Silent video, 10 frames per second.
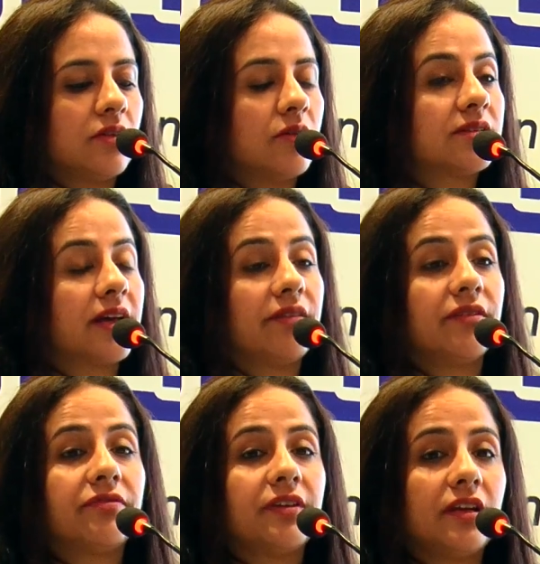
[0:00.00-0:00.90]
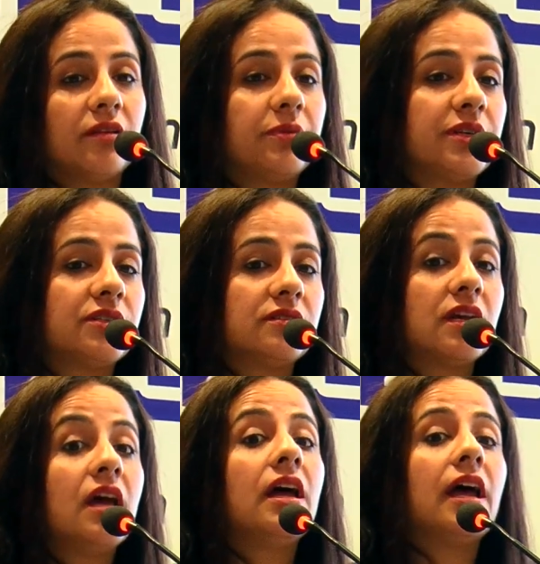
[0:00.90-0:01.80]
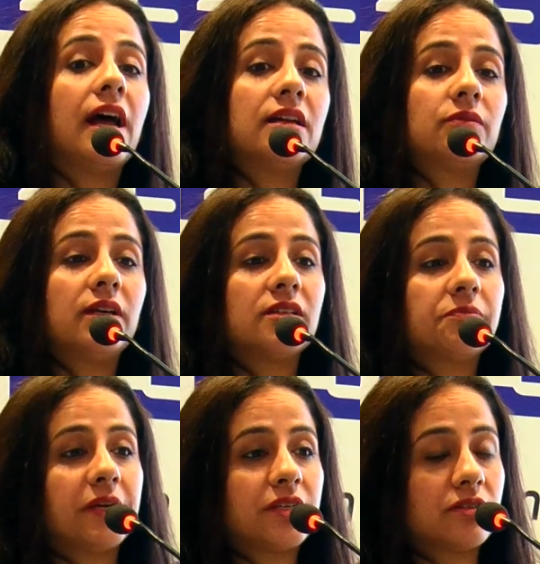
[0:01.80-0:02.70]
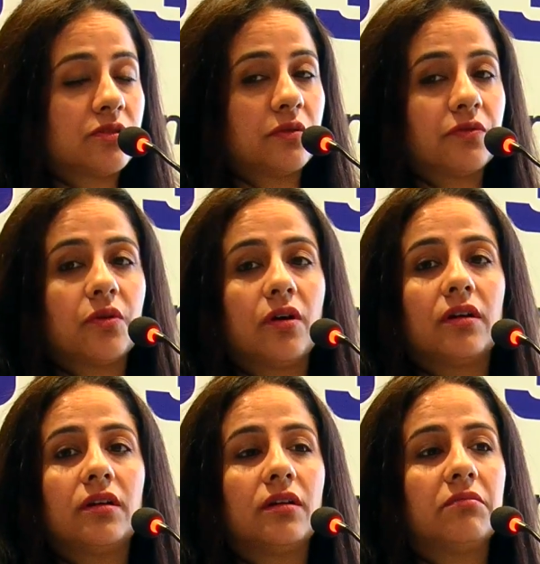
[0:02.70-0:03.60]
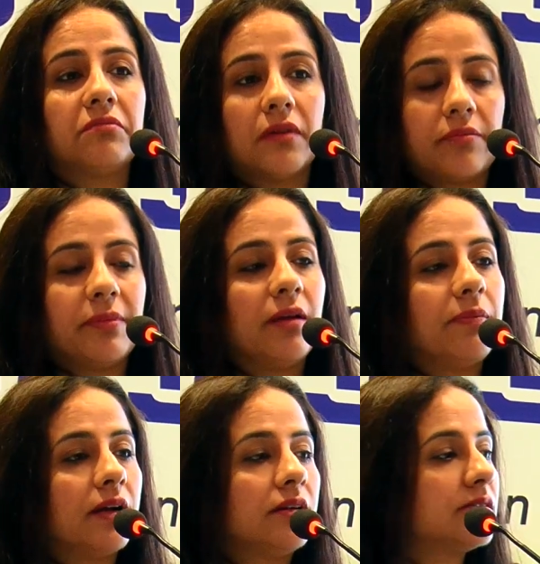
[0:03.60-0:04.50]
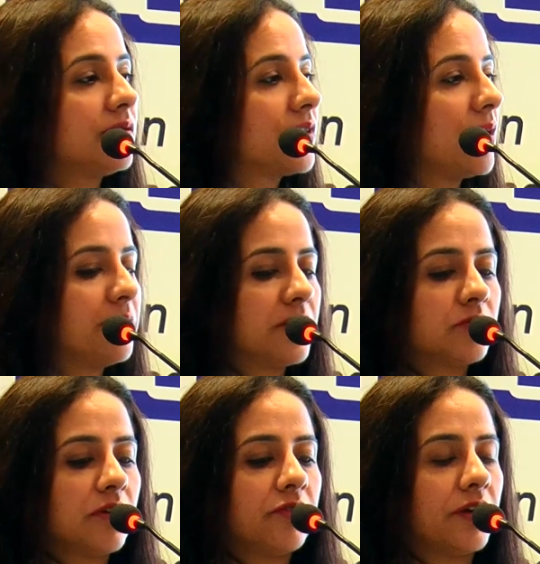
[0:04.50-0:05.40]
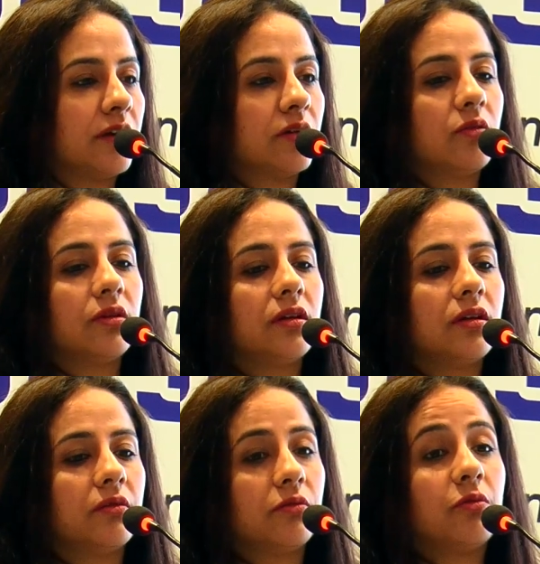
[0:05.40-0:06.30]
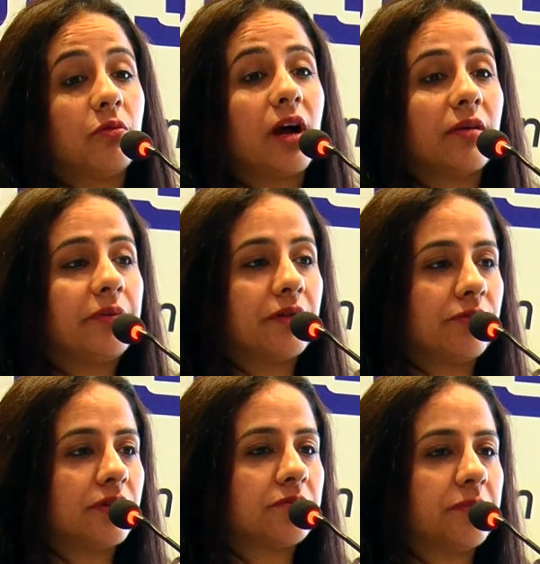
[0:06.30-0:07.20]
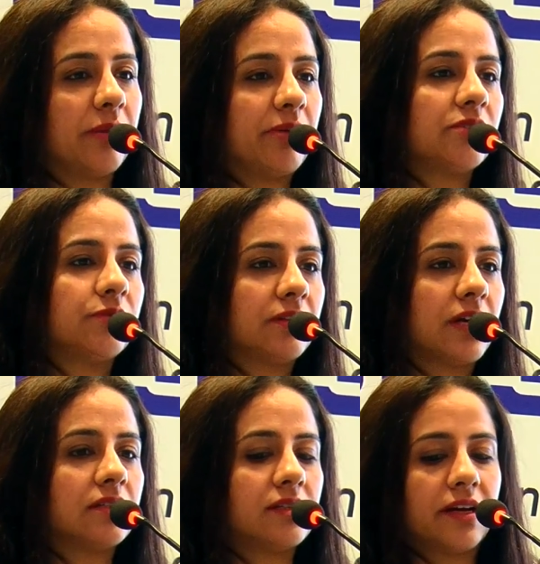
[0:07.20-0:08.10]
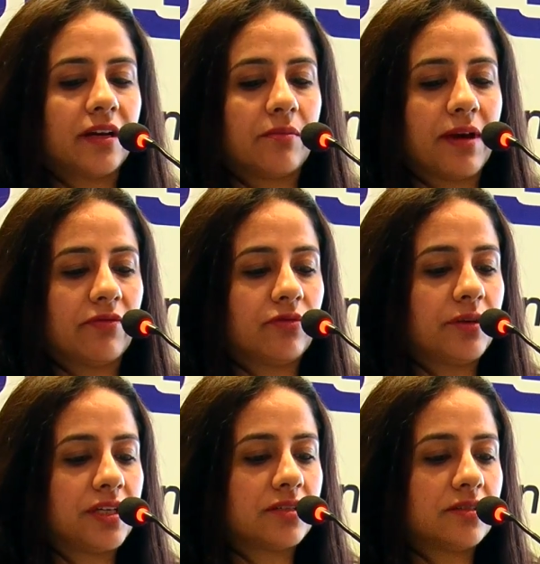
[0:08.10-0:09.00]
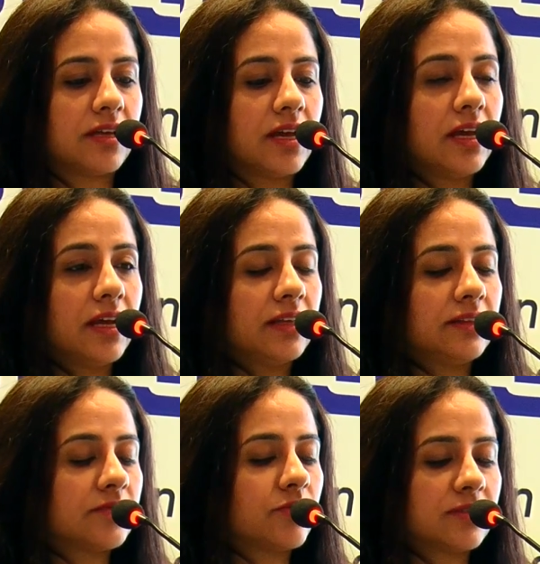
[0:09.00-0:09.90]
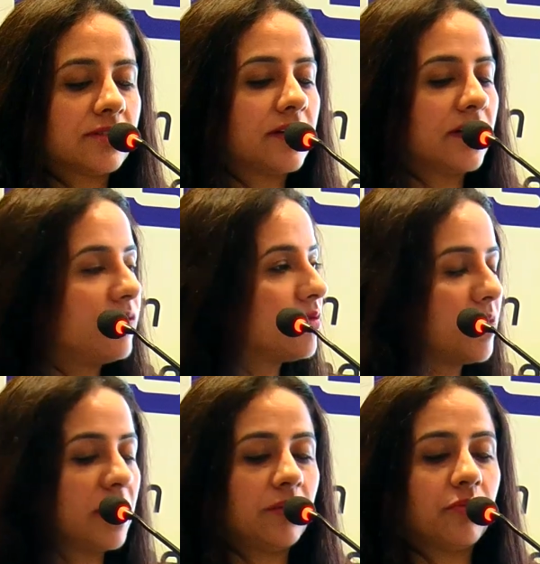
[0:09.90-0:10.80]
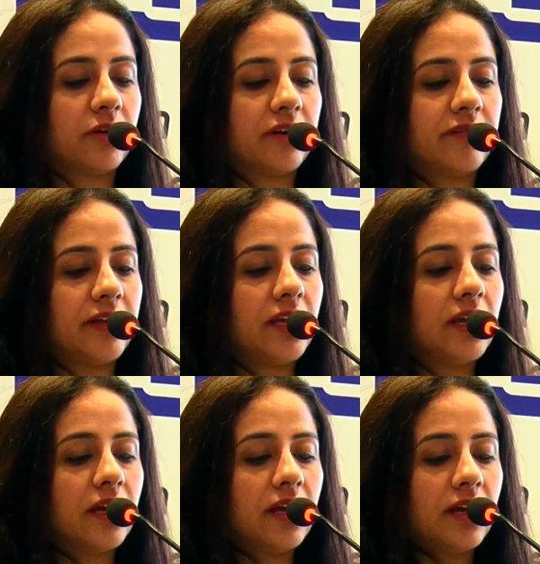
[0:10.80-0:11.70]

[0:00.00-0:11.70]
loss, IVF failure patients, as well as patients who have gone, male partners of couples who have undergone, who had previous babies with congenital malformations. This was a study from our laboratory.